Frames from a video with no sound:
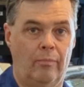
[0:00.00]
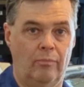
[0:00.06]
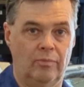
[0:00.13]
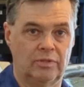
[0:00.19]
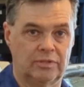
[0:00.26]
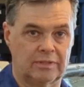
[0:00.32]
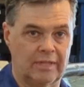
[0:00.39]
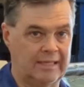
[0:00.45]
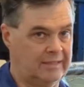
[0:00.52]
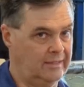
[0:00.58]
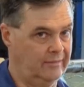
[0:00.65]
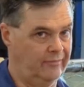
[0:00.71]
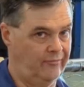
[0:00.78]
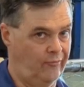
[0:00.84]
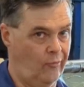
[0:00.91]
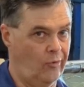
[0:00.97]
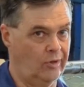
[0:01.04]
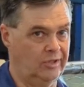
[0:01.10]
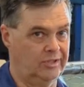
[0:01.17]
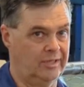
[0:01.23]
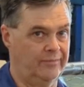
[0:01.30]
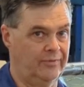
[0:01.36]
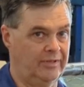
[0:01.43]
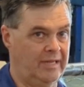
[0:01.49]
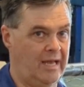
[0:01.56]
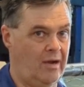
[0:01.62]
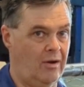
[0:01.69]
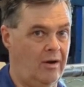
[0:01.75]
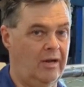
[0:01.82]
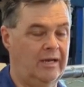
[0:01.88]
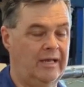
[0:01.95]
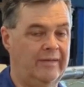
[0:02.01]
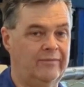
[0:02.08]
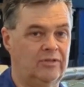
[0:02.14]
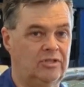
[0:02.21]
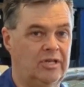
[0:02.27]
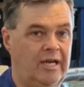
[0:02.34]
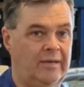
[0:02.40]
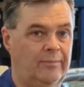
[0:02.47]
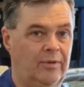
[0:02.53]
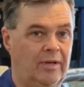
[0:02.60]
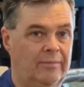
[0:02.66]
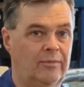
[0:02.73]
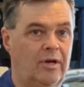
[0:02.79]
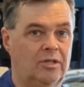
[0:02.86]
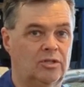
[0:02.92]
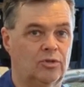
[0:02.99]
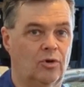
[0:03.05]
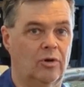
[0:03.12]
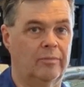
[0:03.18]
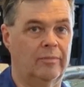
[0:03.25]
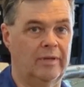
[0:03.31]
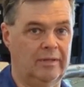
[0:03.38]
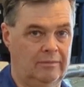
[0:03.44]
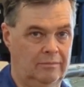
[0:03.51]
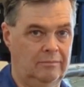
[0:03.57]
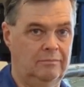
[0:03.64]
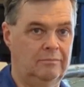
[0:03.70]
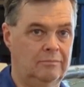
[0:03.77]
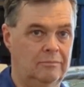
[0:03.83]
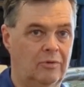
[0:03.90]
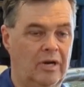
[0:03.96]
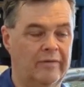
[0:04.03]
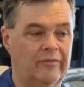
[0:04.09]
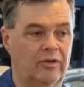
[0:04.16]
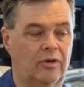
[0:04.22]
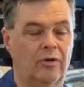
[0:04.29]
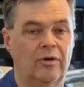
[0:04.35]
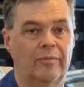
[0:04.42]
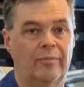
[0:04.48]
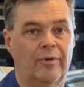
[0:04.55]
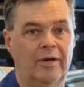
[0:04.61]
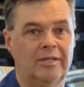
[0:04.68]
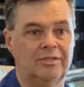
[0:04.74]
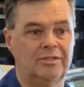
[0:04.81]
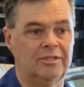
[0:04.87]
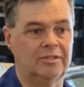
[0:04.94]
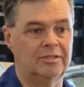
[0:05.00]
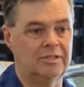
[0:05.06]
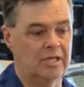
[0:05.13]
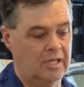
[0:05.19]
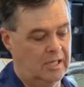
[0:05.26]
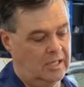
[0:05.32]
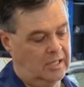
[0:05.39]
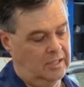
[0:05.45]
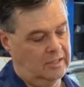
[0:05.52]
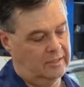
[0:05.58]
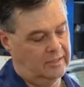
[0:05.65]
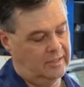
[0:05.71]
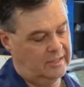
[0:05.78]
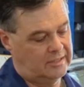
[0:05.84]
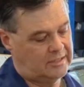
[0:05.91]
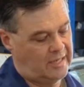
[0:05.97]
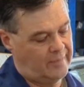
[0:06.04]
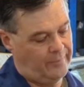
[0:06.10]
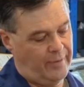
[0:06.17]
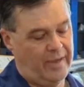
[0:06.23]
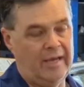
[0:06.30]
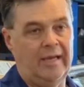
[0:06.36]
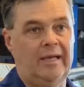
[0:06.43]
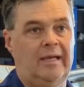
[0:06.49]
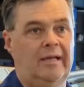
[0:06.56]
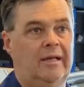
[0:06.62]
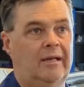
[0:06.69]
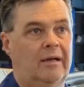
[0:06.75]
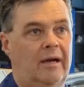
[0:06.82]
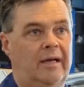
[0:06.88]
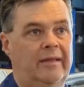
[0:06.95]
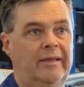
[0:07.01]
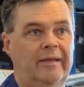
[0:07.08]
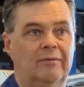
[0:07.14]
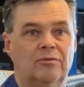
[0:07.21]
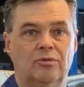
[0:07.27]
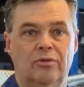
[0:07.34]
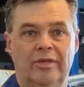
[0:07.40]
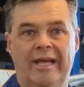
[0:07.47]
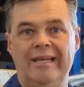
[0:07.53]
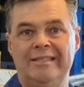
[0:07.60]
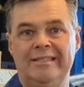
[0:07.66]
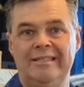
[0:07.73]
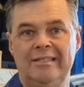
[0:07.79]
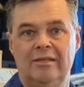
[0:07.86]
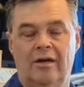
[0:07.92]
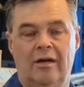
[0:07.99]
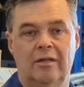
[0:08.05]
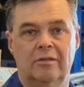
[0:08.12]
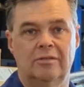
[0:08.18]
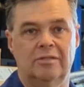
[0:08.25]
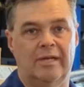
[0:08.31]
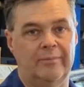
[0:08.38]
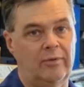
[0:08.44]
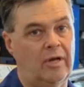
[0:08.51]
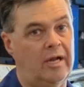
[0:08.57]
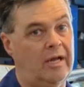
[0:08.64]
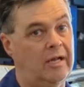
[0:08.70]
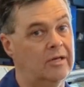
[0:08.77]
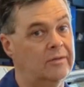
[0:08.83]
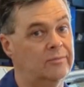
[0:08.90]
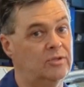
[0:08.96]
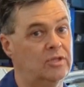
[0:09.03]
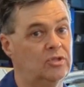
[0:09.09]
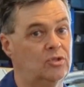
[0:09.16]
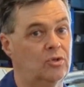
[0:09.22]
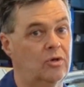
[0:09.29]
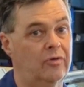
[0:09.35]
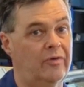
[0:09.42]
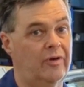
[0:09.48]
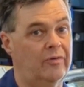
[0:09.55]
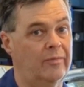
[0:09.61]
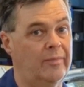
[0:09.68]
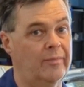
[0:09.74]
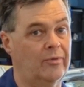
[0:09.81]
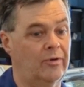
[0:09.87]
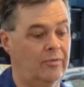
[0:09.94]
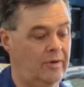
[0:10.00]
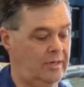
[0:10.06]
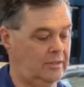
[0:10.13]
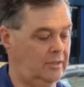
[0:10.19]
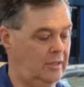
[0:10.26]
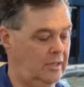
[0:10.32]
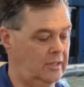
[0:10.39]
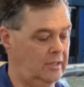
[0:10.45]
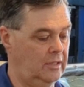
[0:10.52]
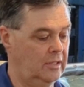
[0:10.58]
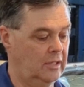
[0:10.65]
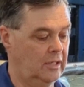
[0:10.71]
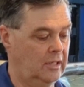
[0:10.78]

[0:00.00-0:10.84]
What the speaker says: It's like the 40 something now. I'd have to check, but I'm not sure, but whatever the current price is. This I paid, I think it was only $18. I'm not 100% sure if I remember correctly on it.